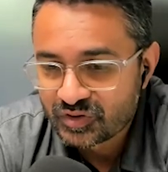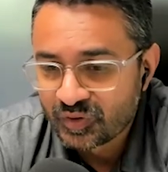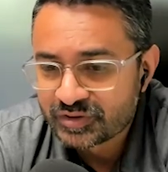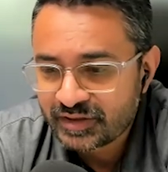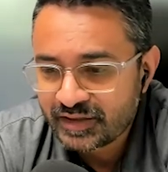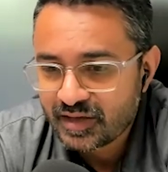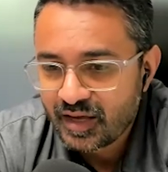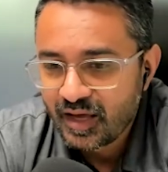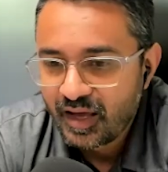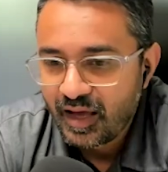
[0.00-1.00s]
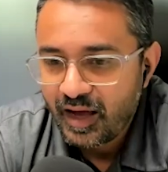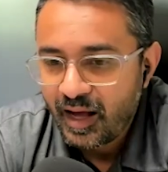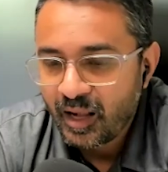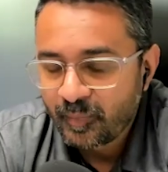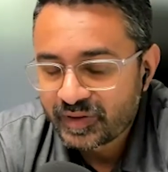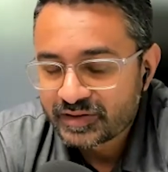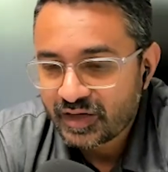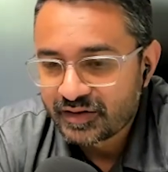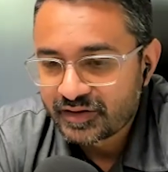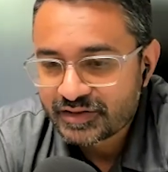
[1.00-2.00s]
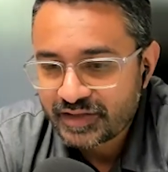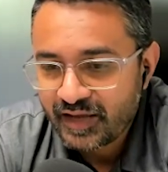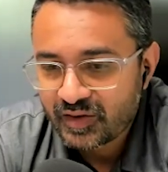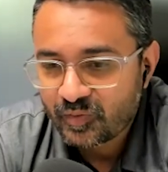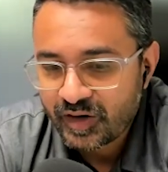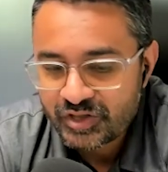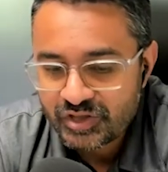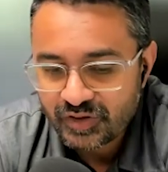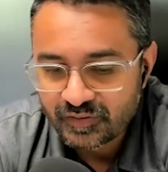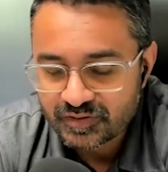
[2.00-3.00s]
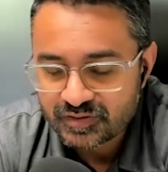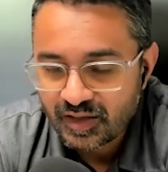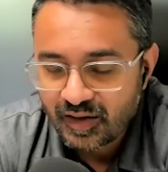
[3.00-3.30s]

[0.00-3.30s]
Those things help us understand the ratios